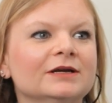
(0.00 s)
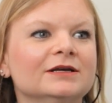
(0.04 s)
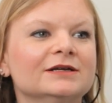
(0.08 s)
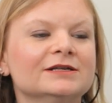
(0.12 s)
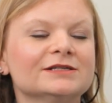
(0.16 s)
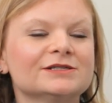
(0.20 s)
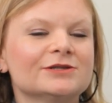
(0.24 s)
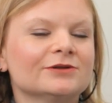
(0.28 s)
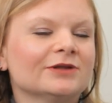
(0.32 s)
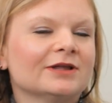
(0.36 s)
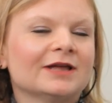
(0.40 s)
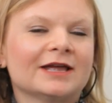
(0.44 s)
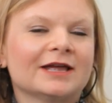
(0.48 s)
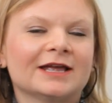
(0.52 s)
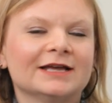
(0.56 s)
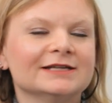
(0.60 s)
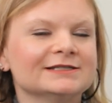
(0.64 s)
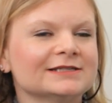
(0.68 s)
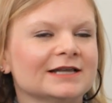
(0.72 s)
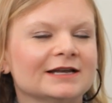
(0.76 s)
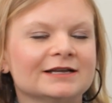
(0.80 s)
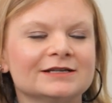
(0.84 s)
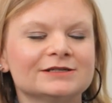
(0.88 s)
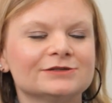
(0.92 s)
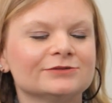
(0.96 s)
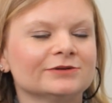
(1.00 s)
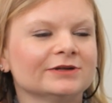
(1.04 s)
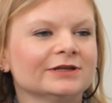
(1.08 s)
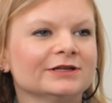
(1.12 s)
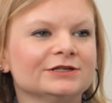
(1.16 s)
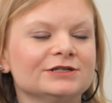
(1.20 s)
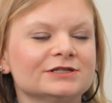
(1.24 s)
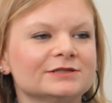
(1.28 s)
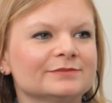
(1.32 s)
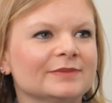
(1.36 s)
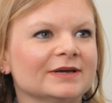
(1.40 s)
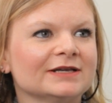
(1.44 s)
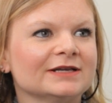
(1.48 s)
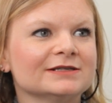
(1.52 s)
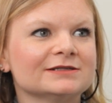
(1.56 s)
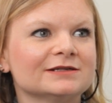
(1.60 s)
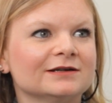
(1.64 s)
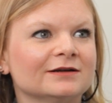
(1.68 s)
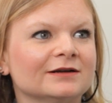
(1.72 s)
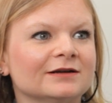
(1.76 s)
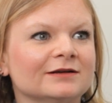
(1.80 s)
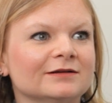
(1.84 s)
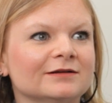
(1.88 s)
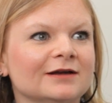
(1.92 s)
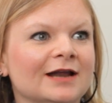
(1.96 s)
So like I said, it's really just based
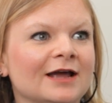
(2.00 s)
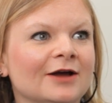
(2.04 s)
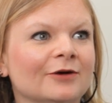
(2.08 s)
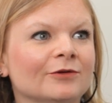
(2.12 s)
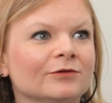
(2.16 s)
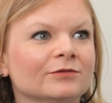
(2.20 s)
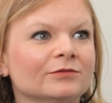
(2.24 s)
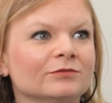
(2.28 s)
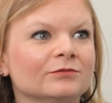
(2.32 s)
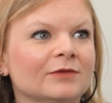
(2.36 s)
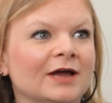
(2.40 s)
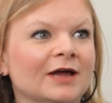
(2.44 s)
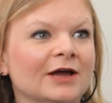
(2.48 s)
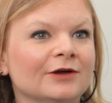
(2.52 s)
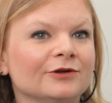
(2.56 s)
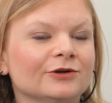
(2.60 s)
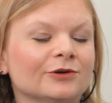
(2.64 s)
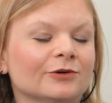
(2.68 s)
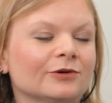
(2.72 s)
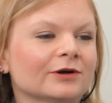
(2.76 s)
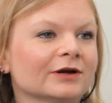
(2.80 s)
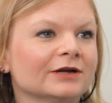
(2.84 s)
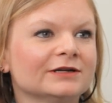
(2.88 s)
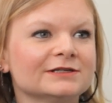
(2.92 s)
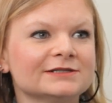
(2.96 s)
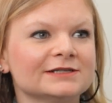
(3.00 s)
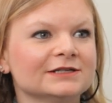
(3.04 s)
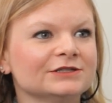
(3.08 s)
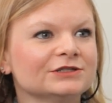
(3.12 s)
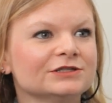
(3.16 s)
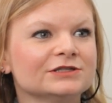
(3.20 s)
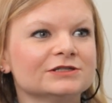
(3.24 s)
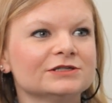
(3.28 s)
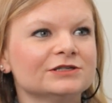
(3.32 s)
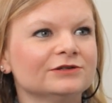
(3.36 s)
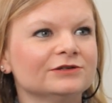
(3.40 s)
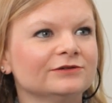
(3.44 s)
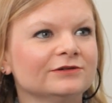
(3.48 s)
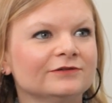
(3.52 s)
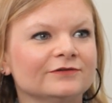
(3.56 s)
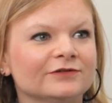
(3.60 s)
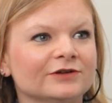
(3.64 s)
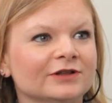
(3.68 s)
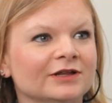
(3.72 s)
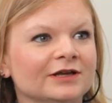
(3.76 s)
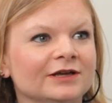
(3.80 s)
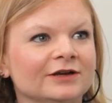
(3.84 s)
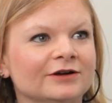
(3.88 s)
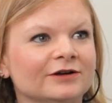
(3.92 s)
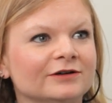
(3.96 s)
on how your organization's doing
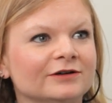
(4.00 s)
for the year.